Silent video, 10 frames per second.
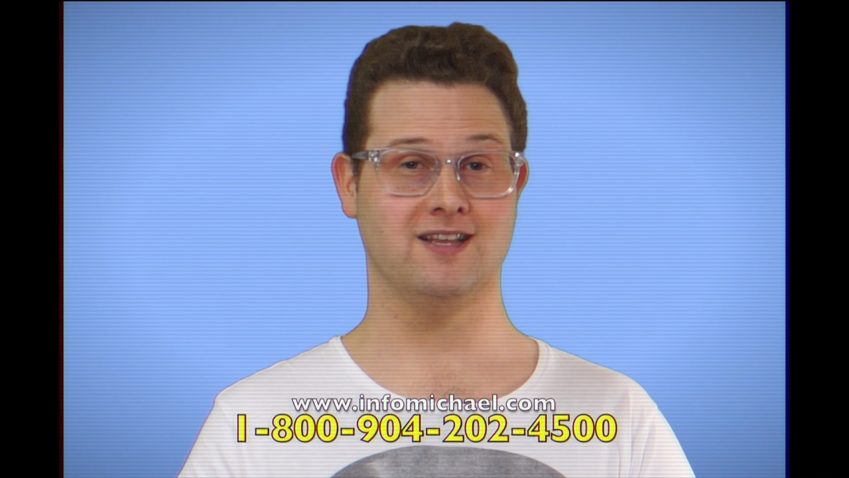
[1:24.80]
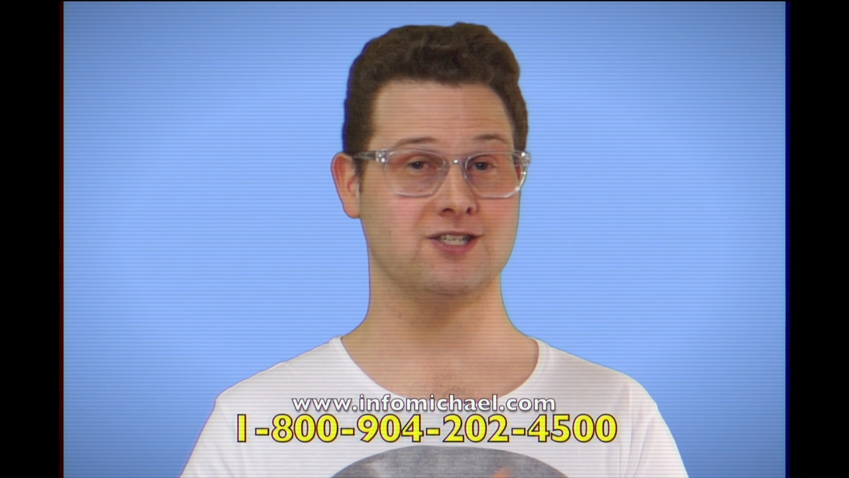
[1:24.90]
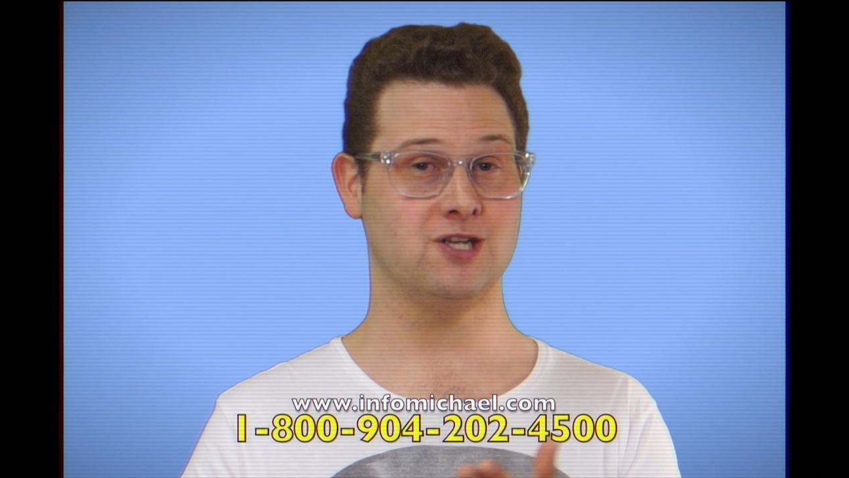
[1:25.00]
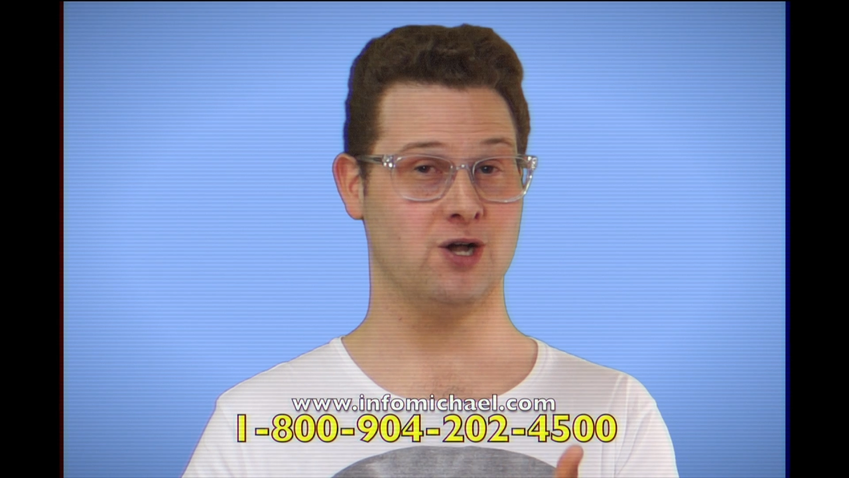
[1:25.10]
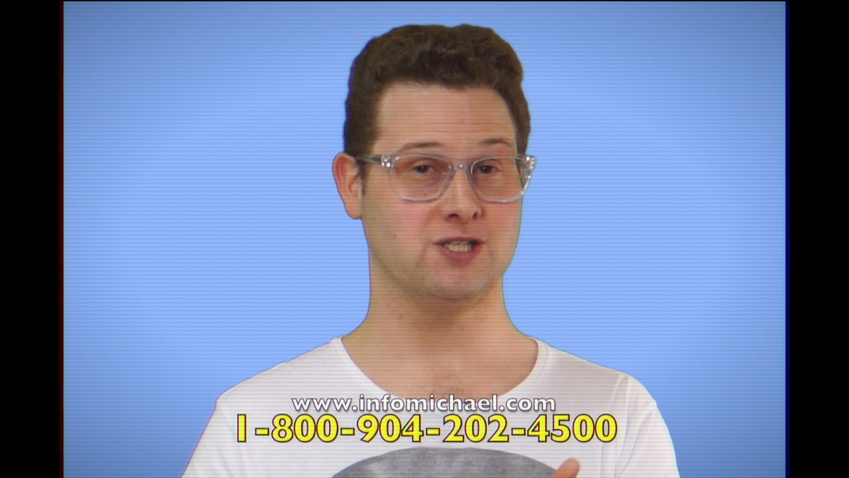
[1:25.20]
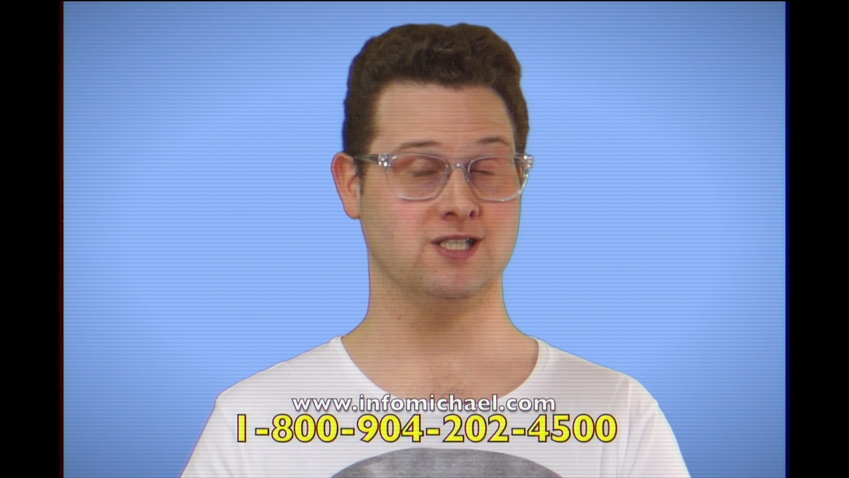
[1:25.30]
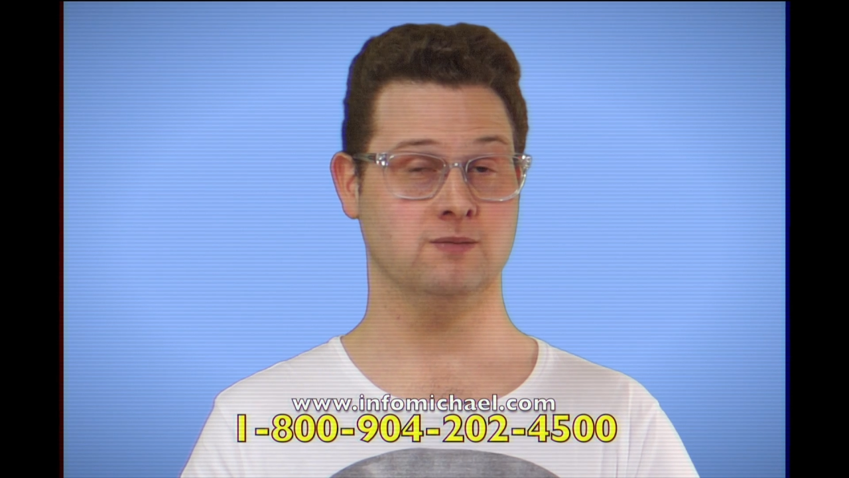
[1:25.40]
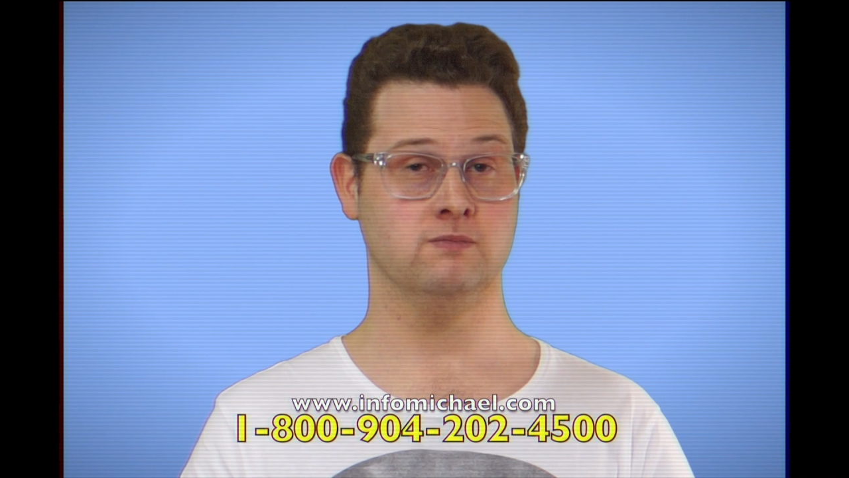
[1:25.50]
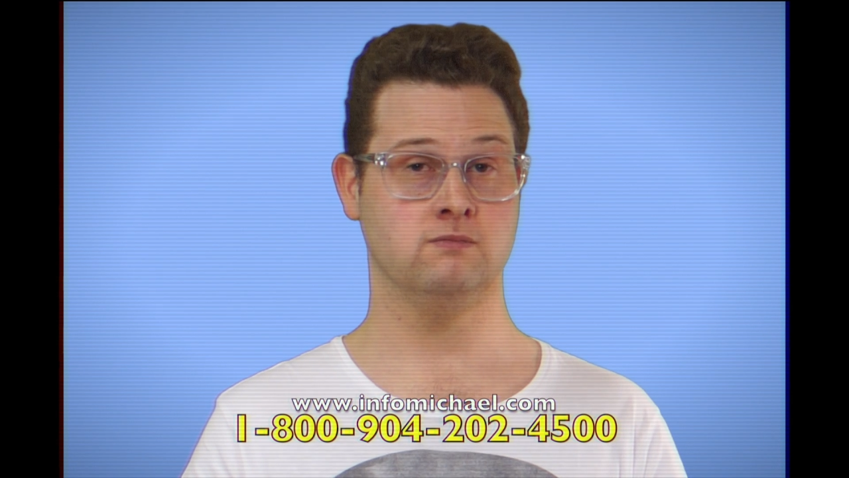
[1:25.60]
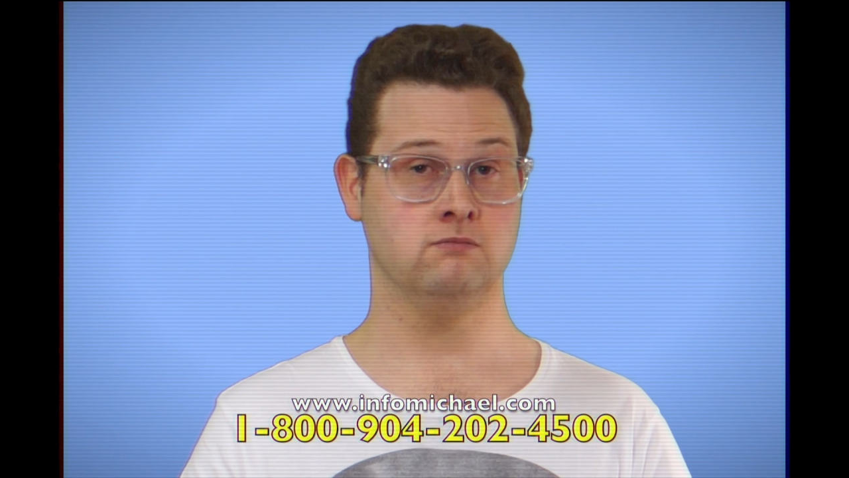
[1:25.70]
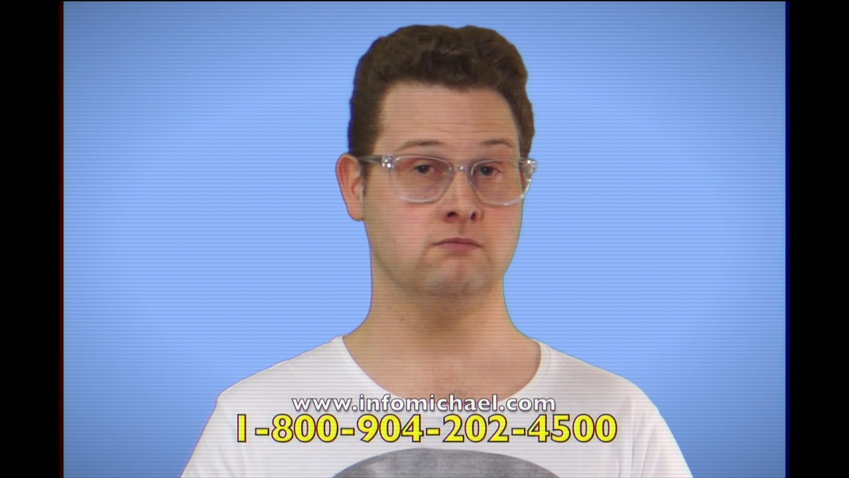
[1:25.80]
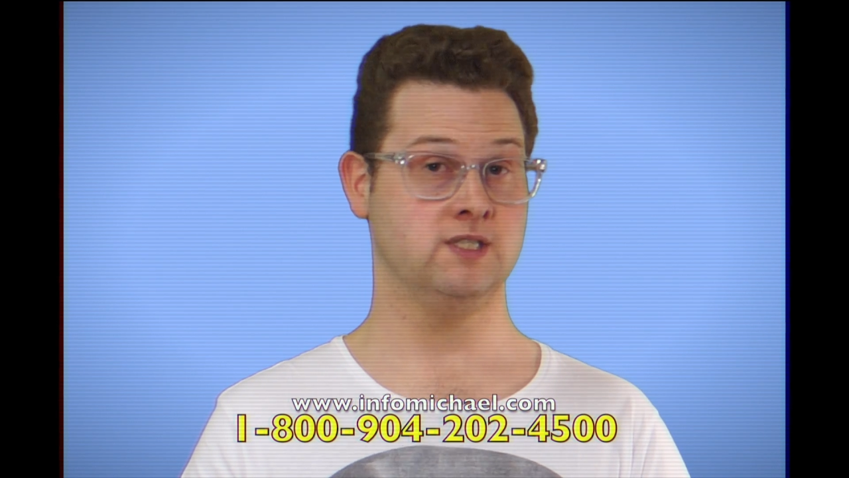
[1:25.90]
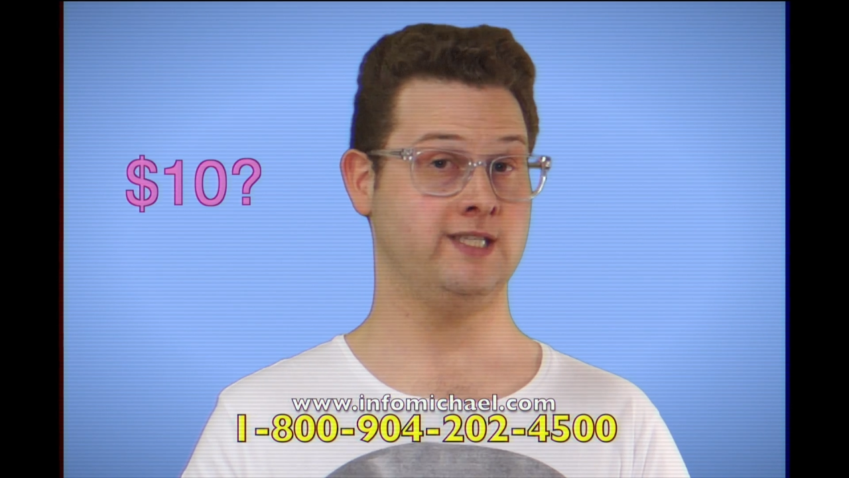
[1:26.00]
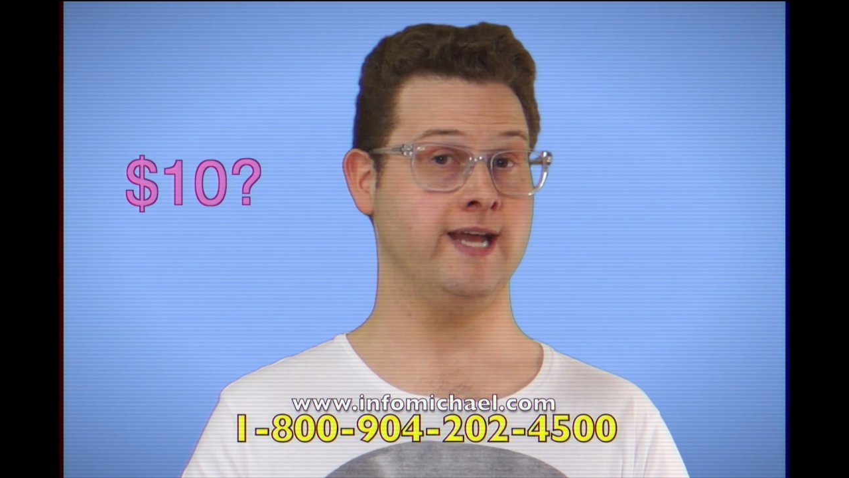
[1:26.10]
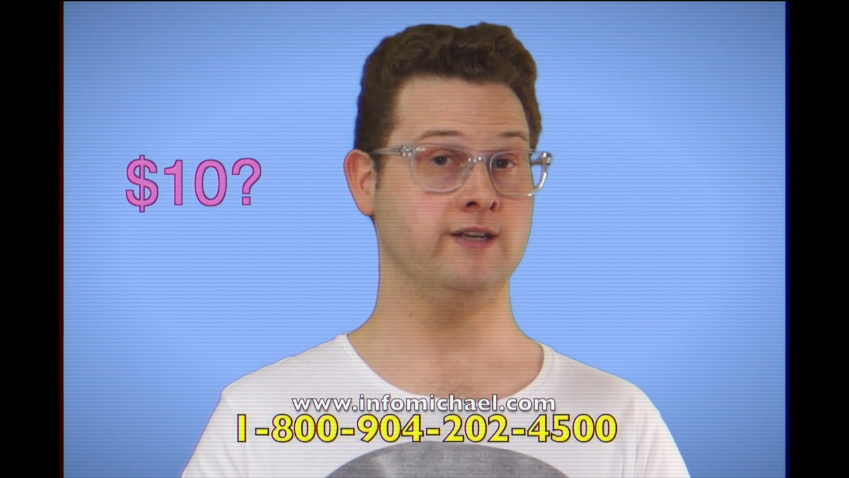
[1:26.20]
this cost them?
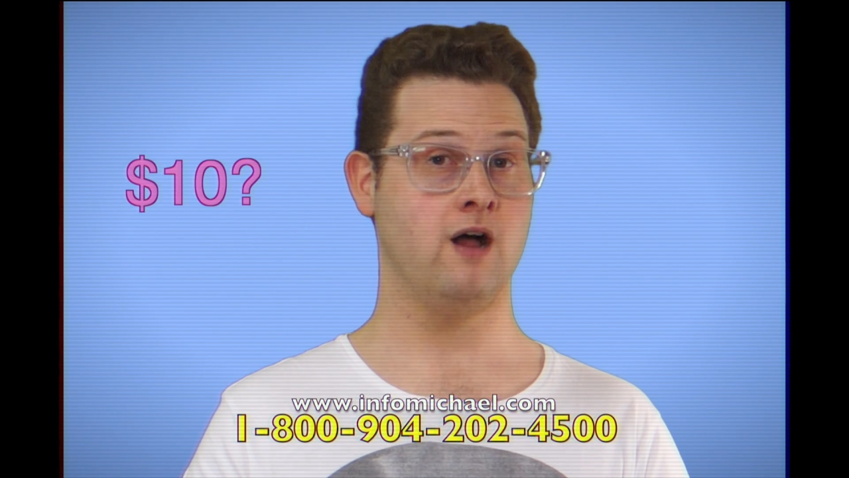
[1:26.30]
$10?